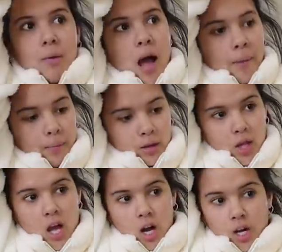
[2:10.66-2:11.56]
Mom,
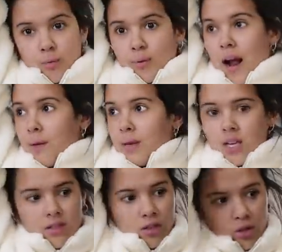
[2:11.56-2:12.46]
look, are you proud of
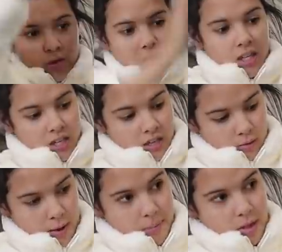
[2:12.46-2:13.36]
me? There's only a
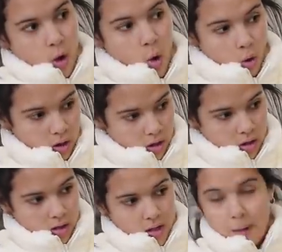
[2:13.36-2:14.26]
rip in the hole.
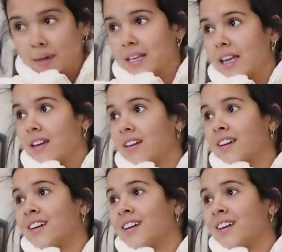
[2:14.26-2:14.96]
I meant knee.